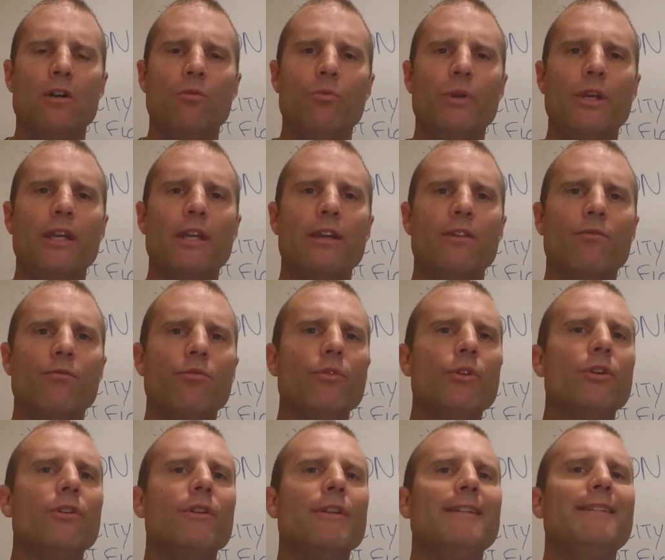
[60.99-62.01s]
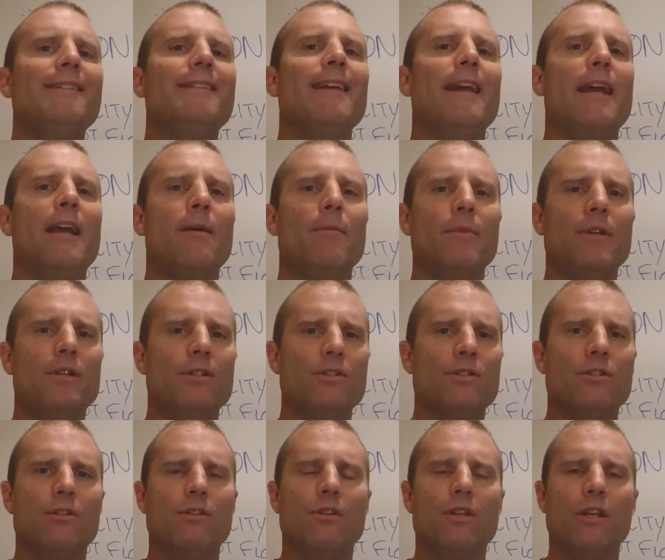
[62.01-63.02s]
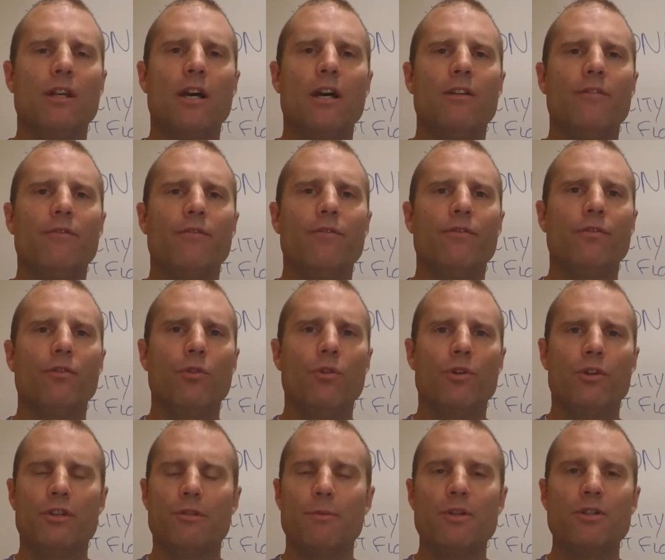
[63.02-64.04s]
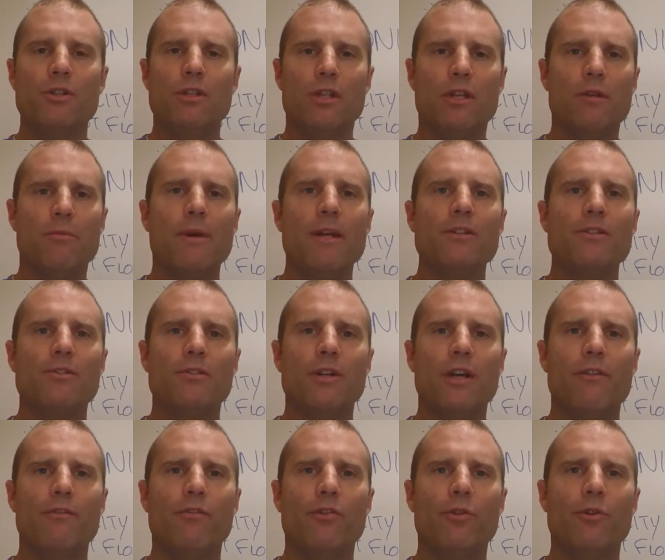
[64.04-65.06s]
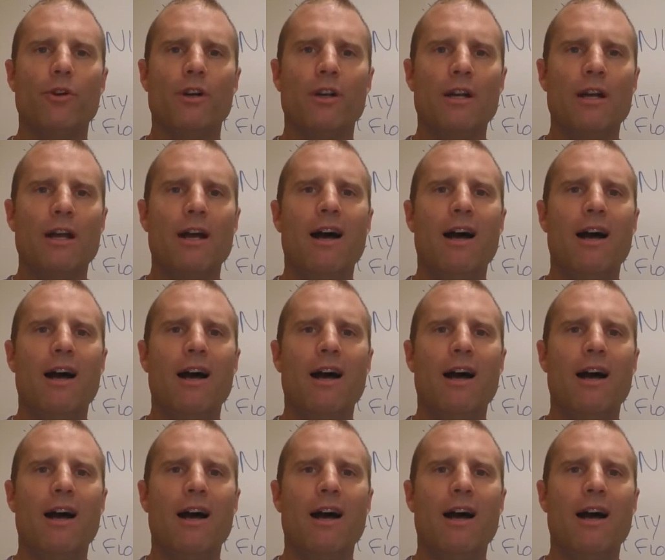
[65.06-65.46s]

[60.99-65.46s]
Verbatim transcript: we can really damage the gut flora, especially the commensal gut flora,